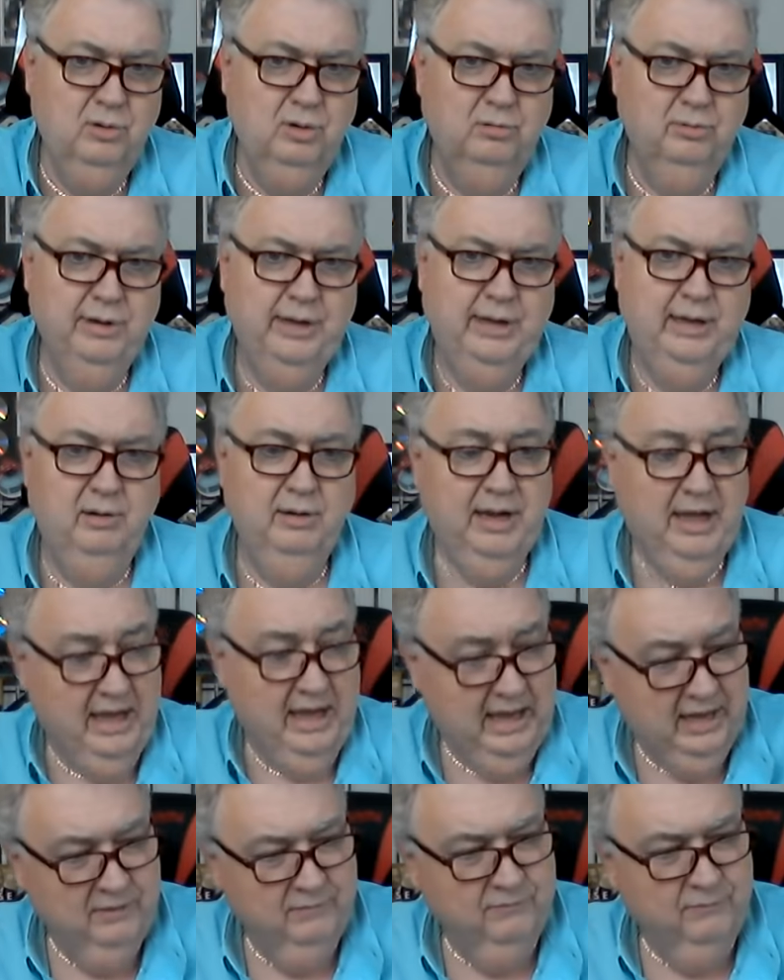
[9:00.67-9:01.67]
on out
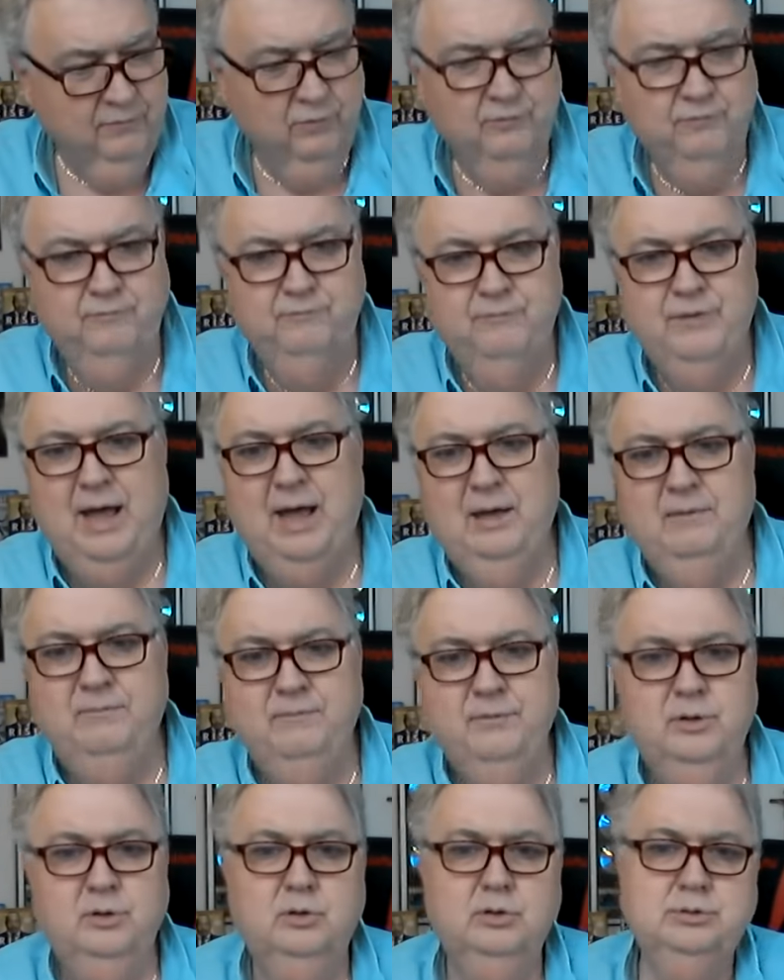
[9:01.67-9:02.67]
and for
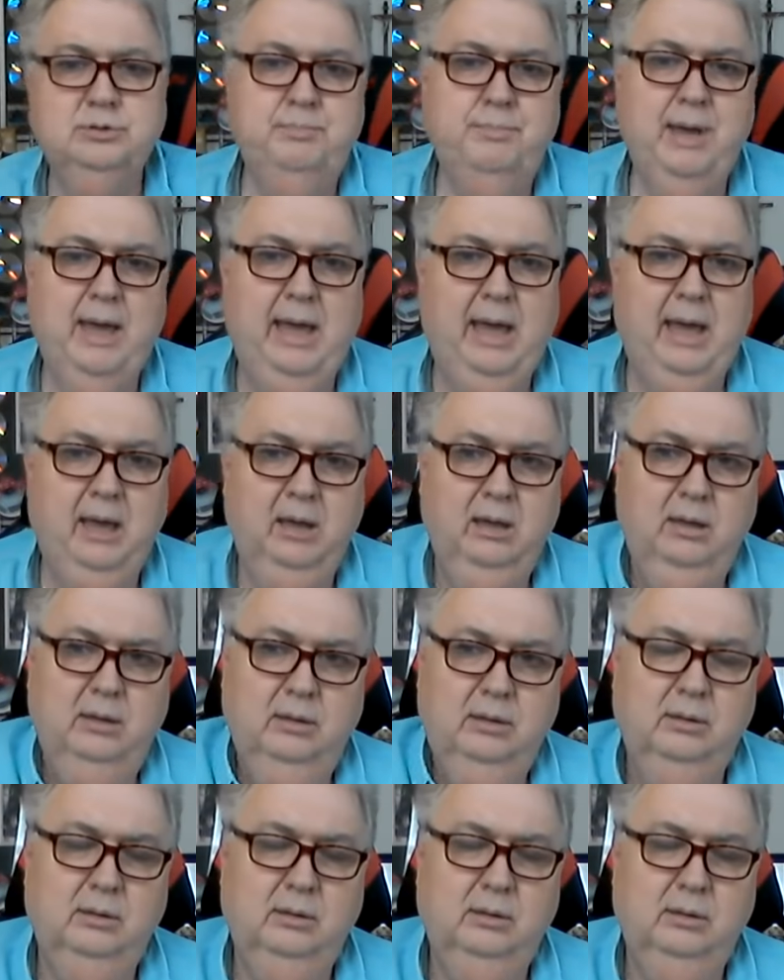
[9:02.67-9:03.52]
5 years back.